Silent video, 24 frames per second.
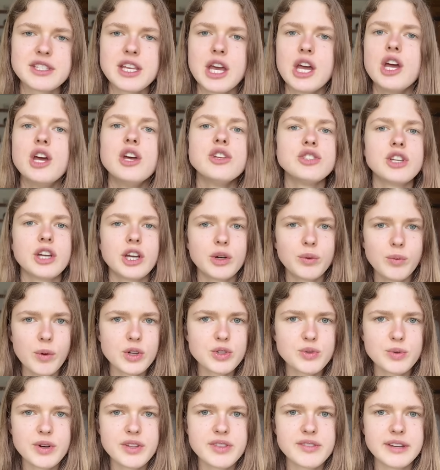So you're going to
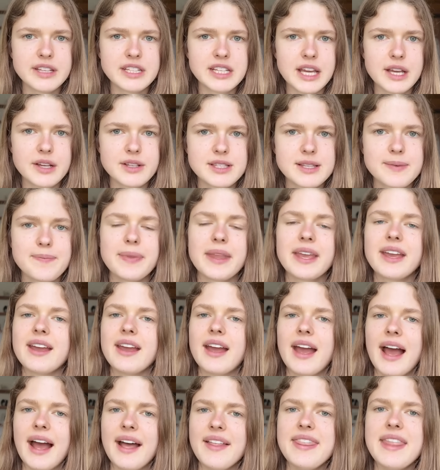watch one of the videos,
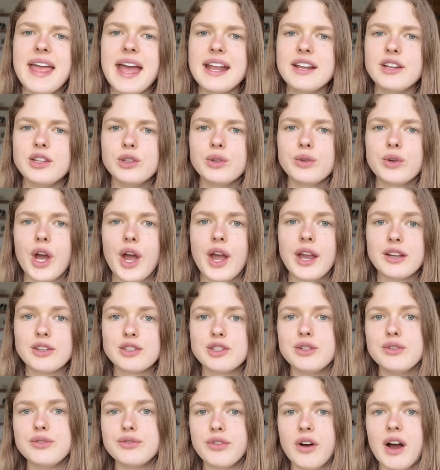and then you're going
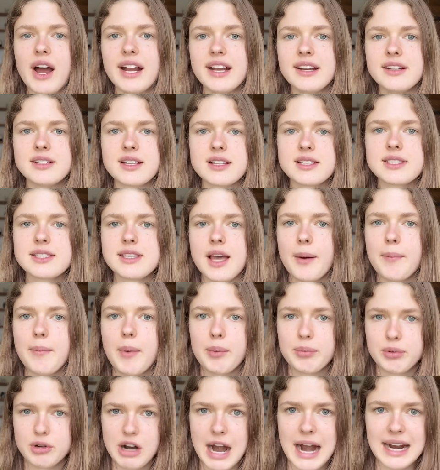to find some
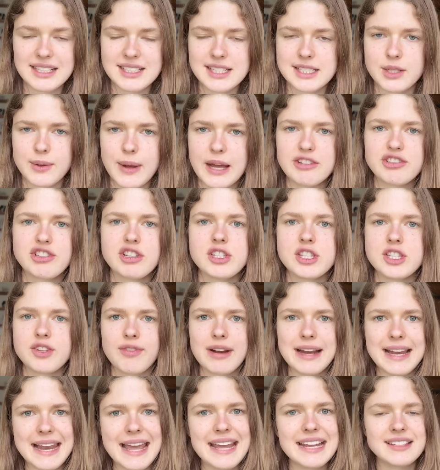practice questions that
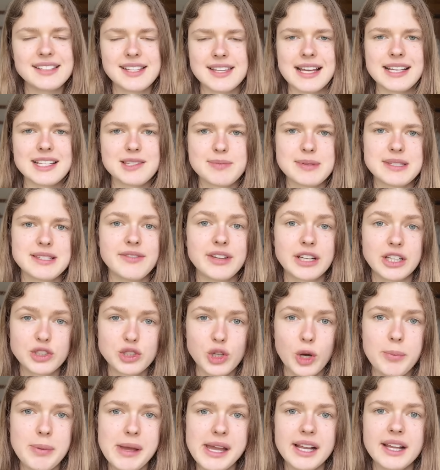relate to that specific
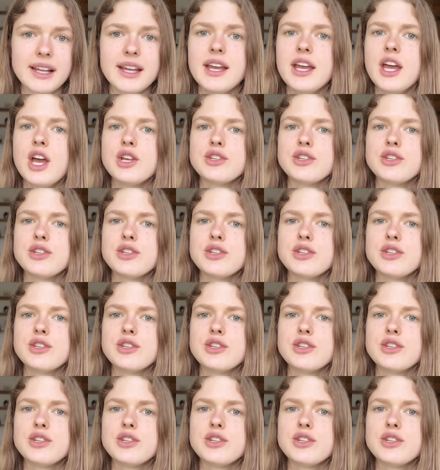topic.